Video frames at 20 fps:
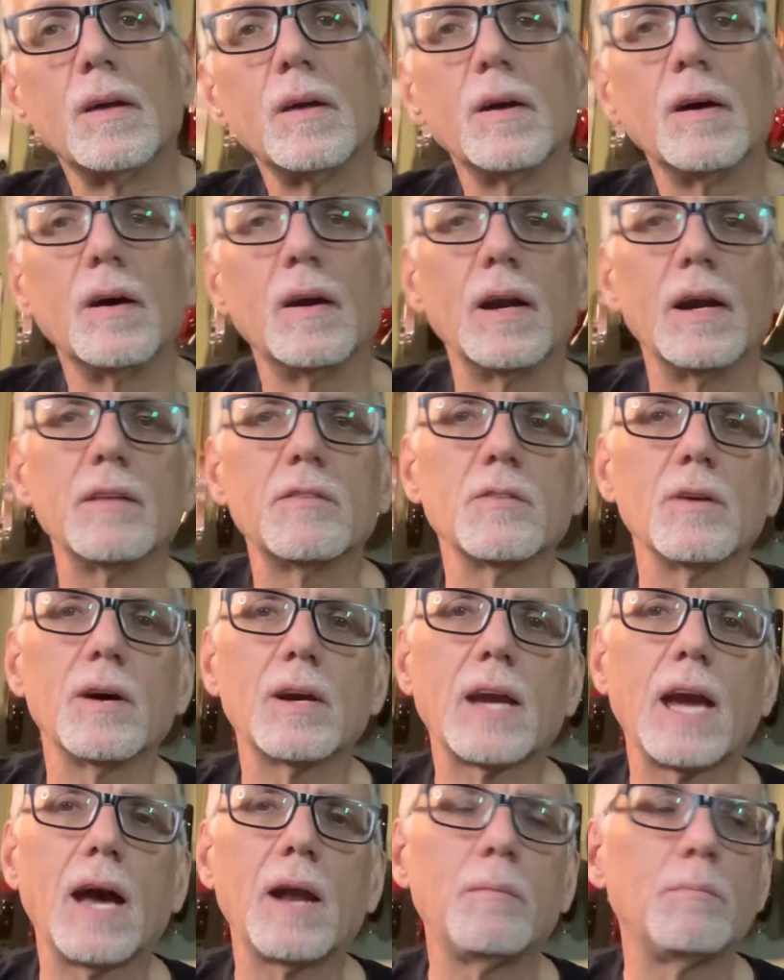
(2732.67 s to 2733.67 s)
All right, so I
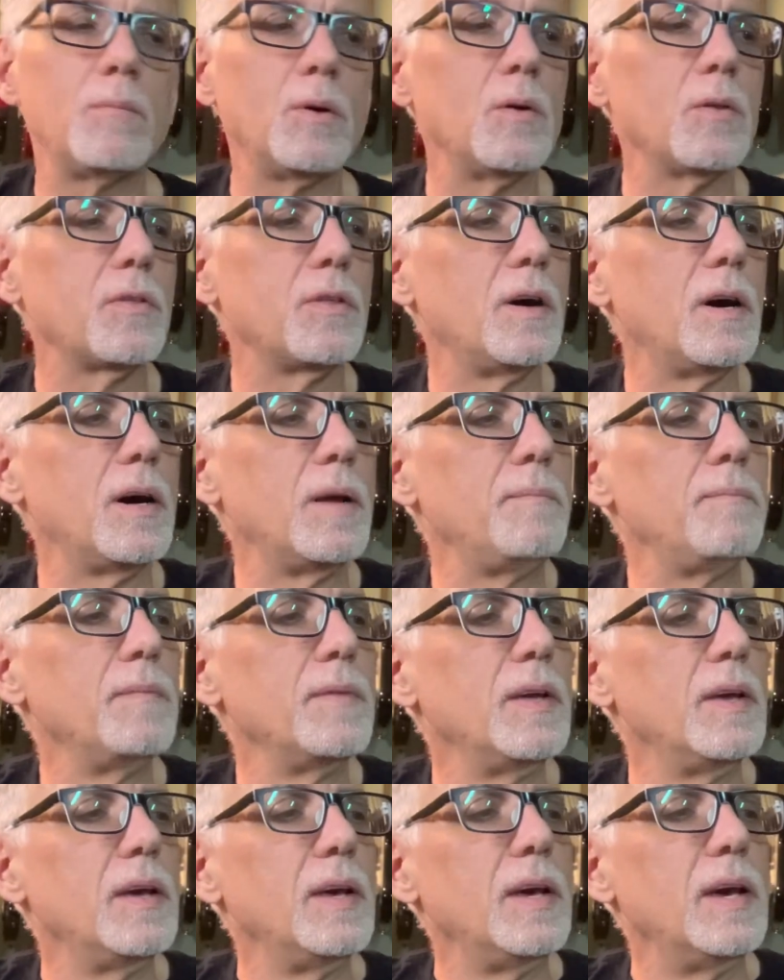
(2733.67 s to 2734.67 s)
got them both on,
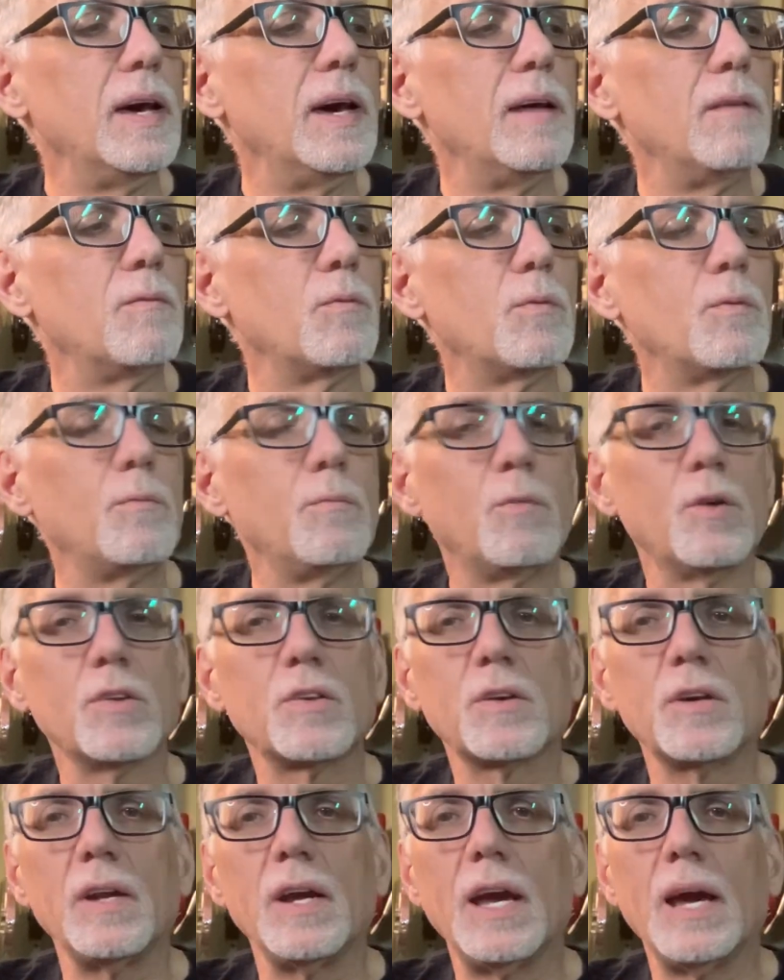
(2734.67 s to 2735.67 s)
and what's
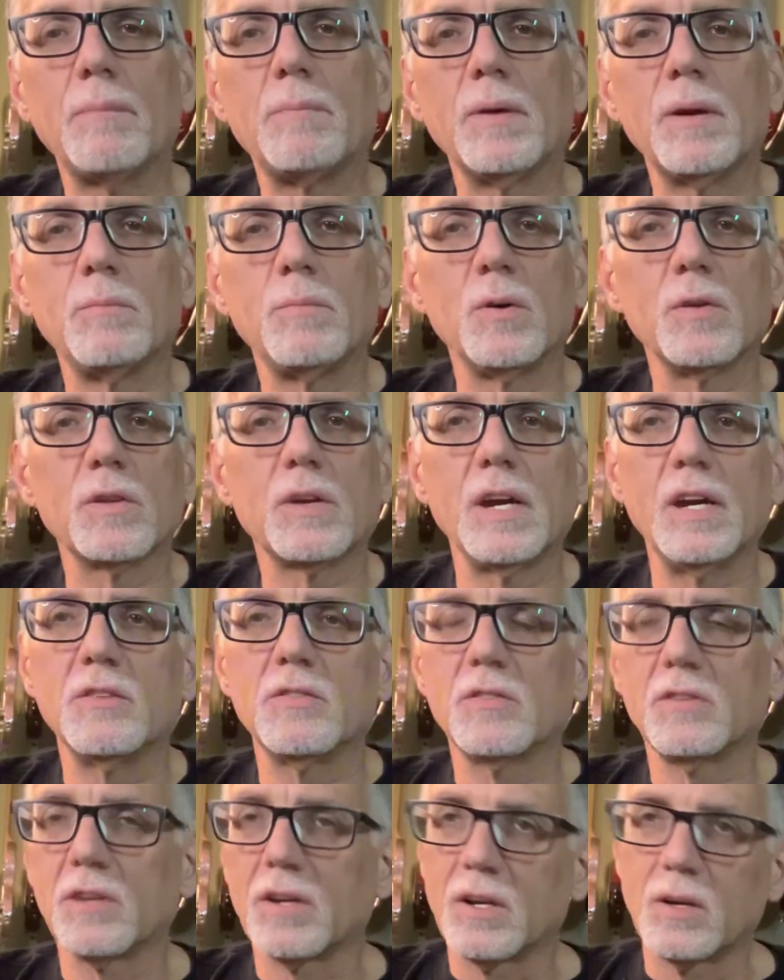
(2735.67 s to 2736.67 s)
going to happen in both
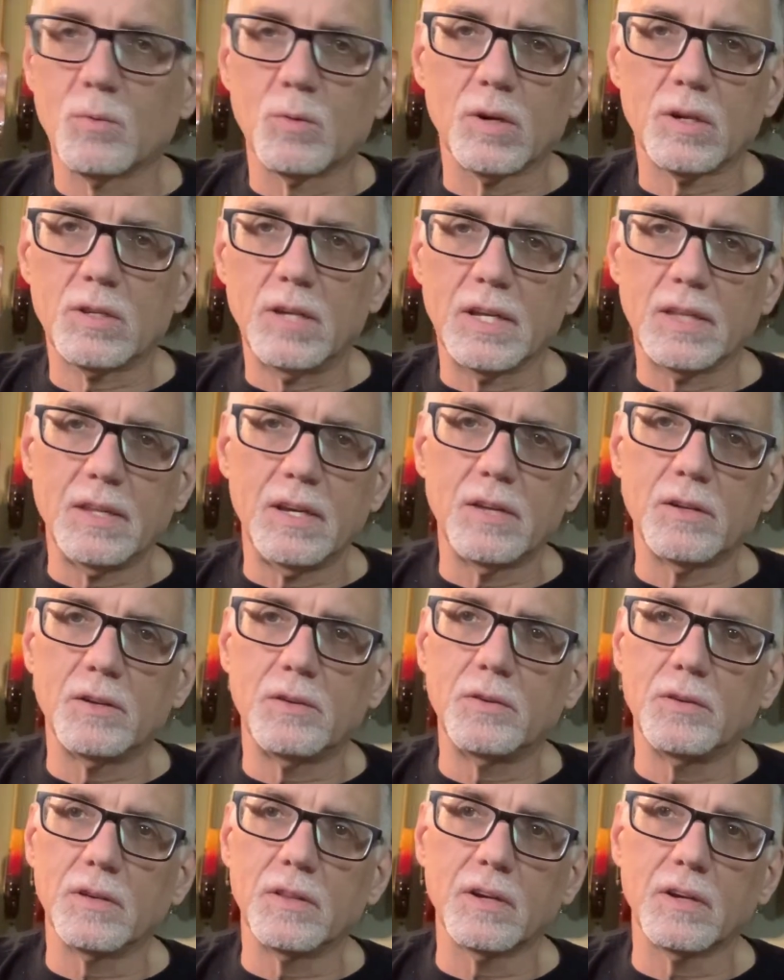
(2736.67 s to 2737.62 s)
cases, they're going to work like the other tune.